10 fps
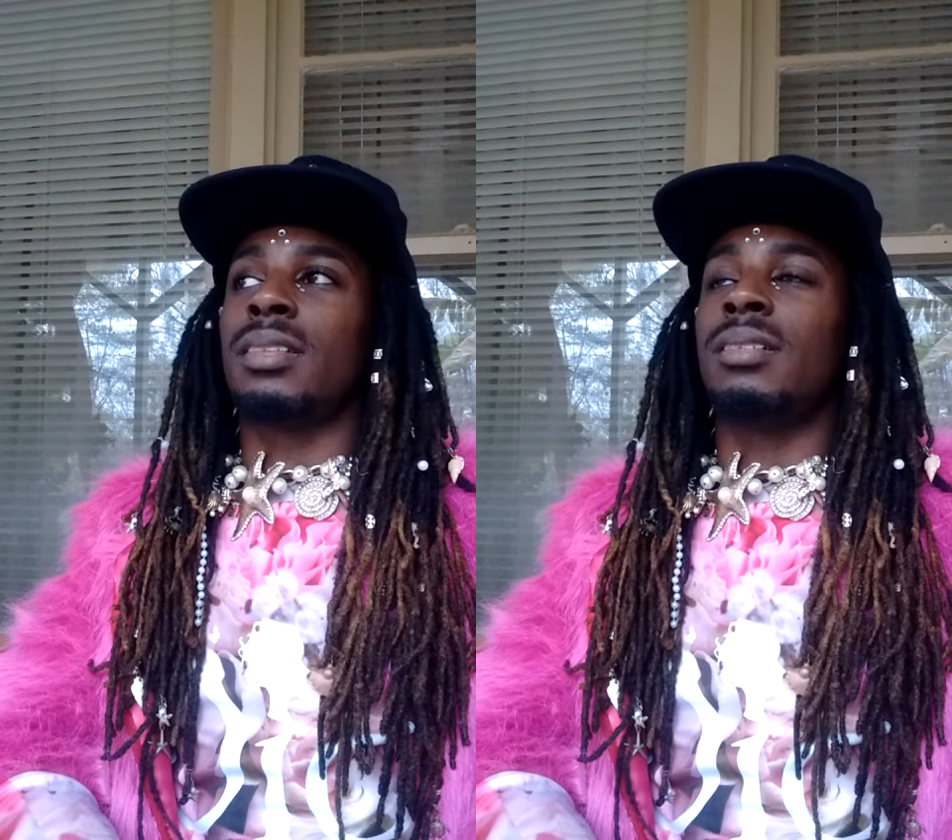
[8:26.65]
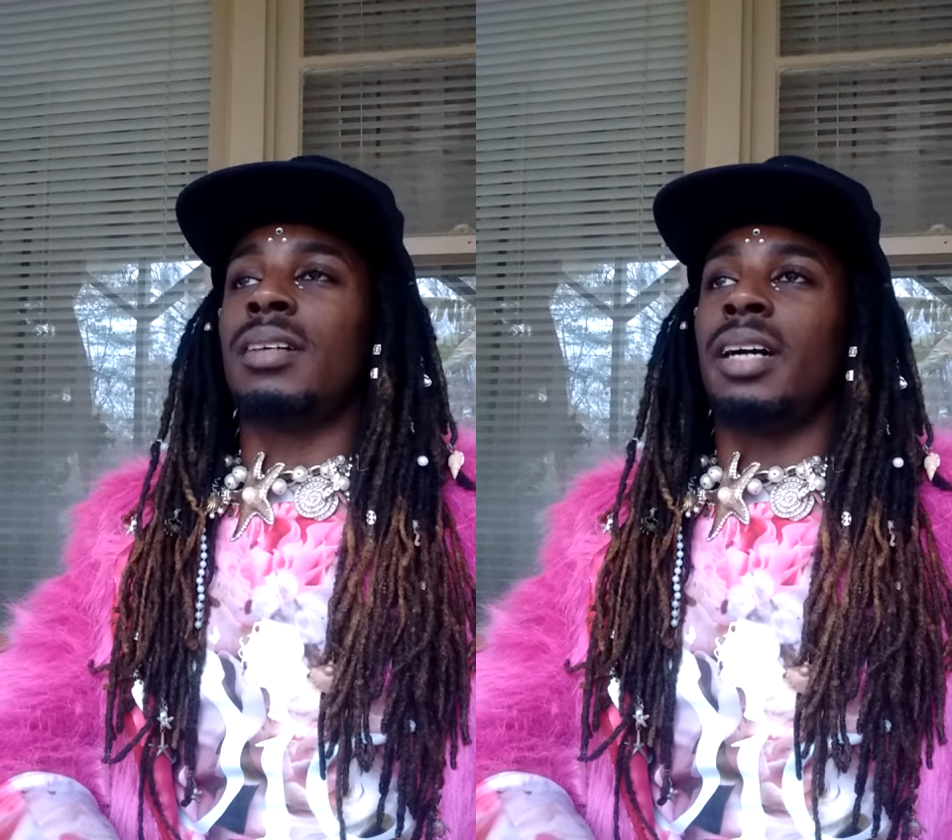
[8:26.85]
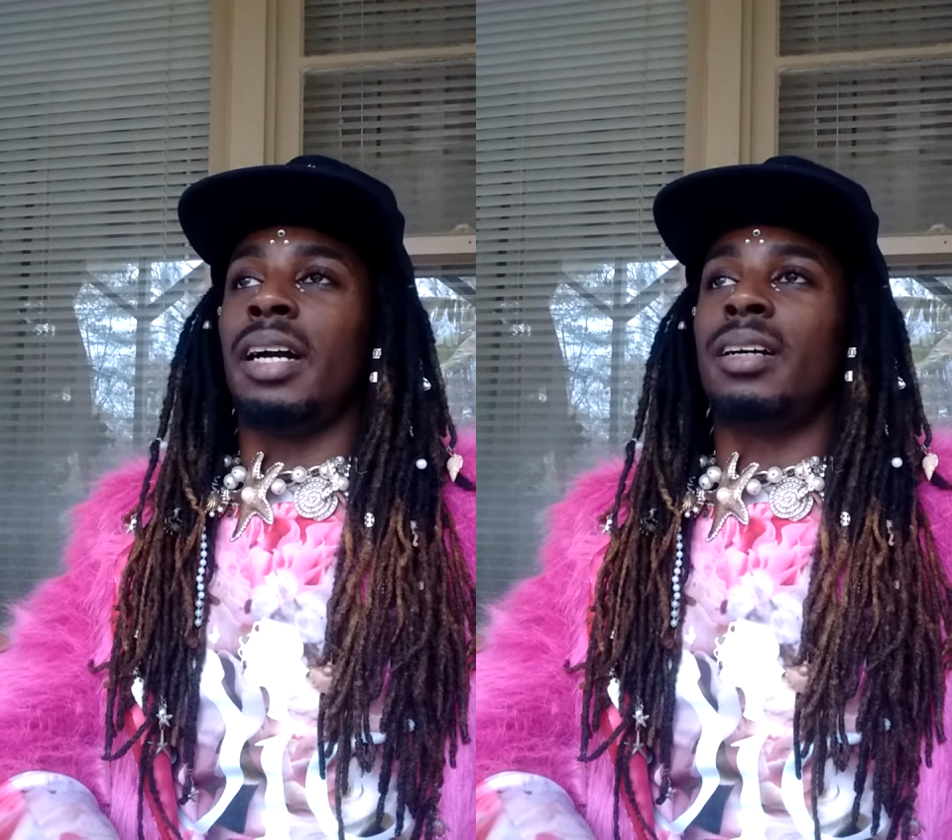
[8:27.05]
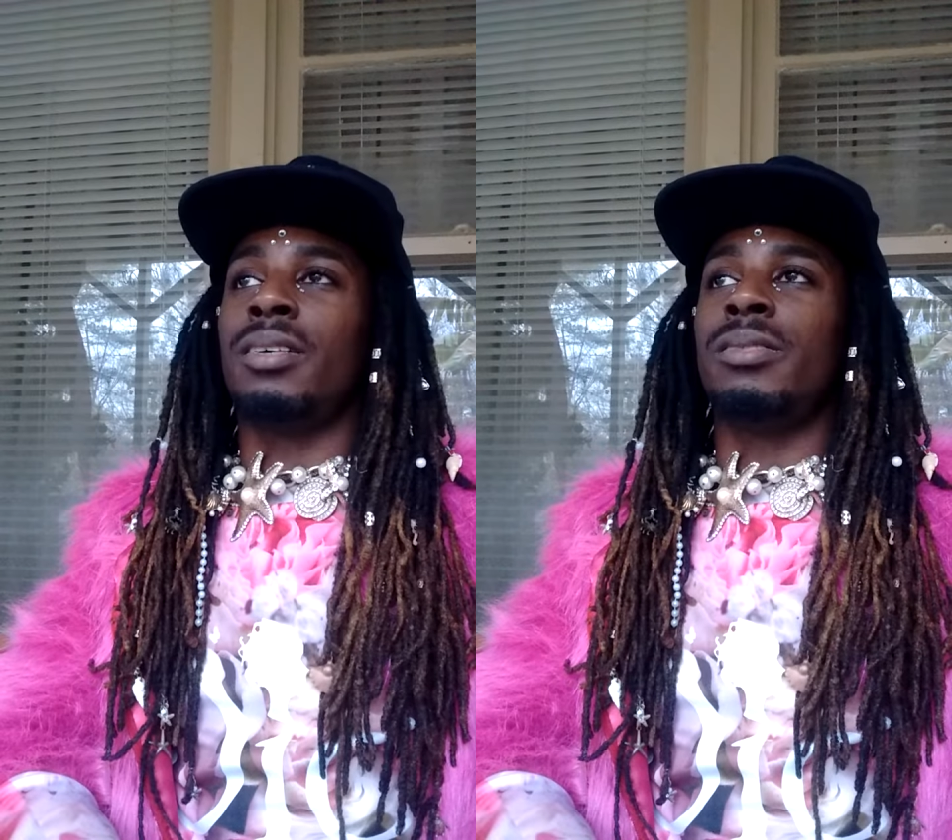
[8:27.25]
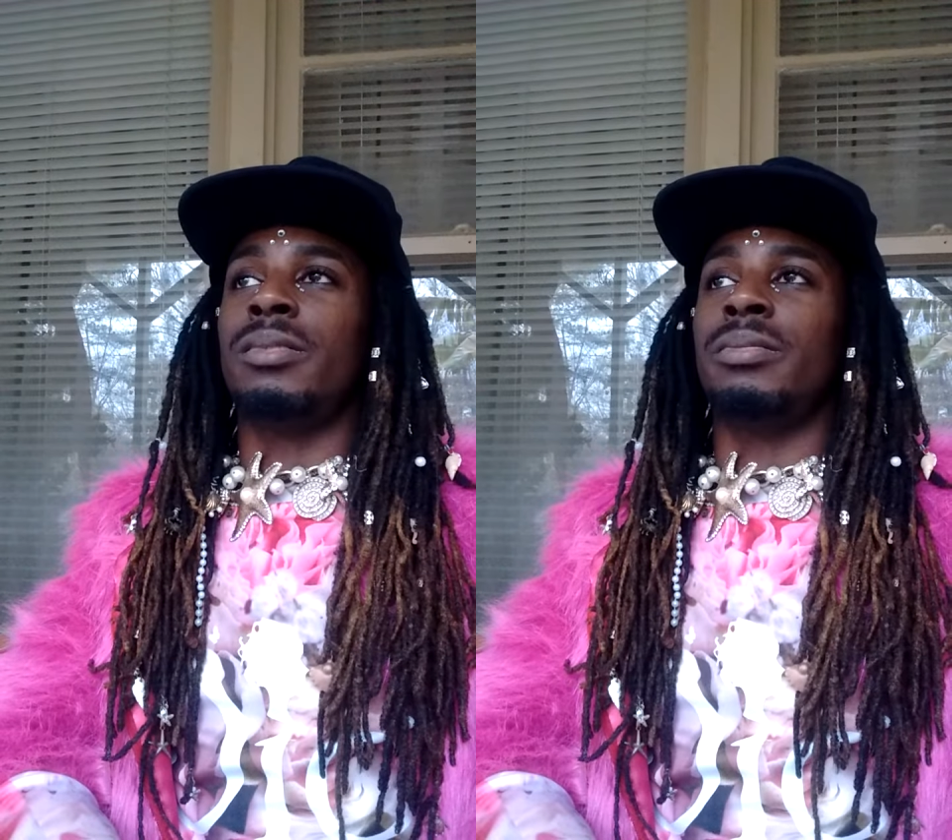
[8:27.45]
okay,
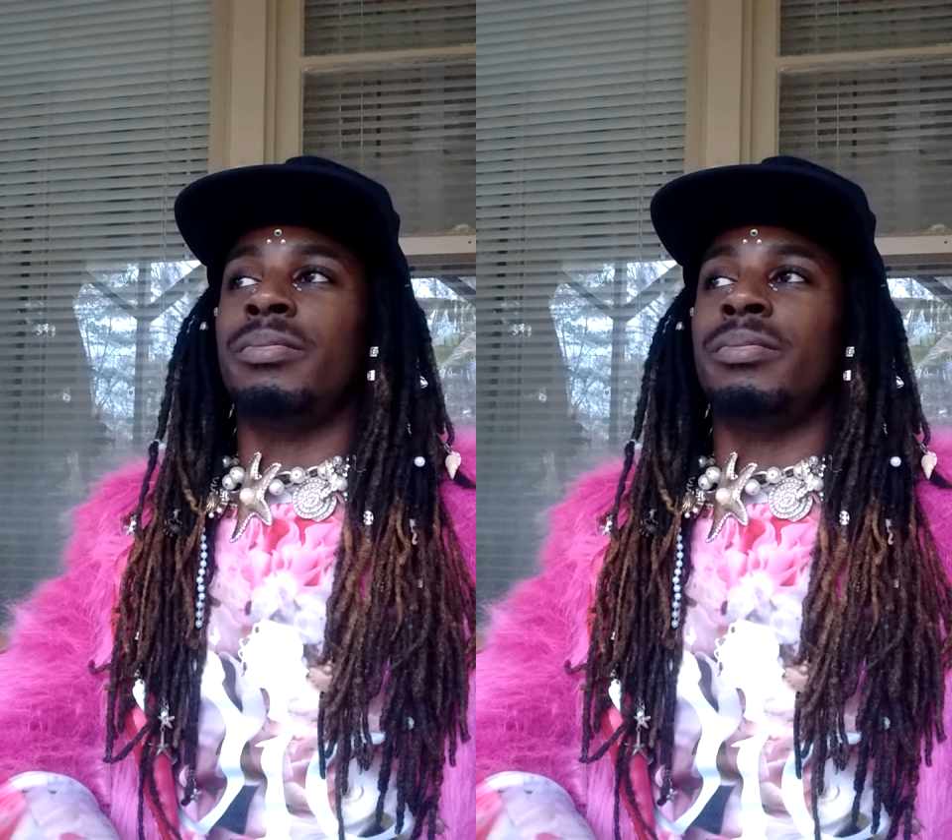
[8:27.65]
cool.